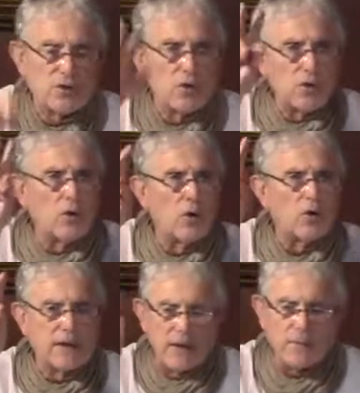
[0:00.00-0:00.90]

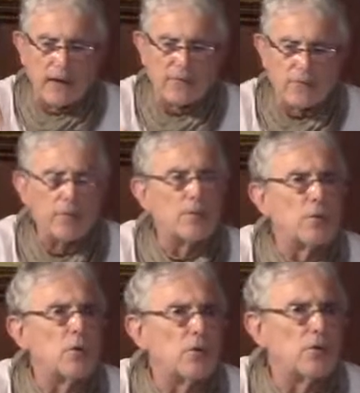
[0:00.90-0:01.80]
so-called, came back from the
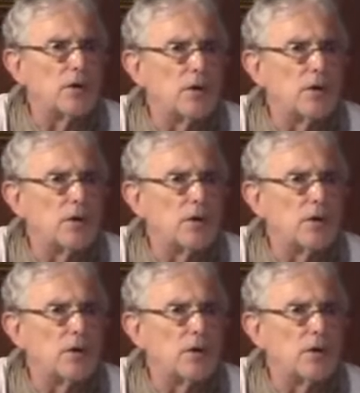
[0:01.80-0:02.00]
moon,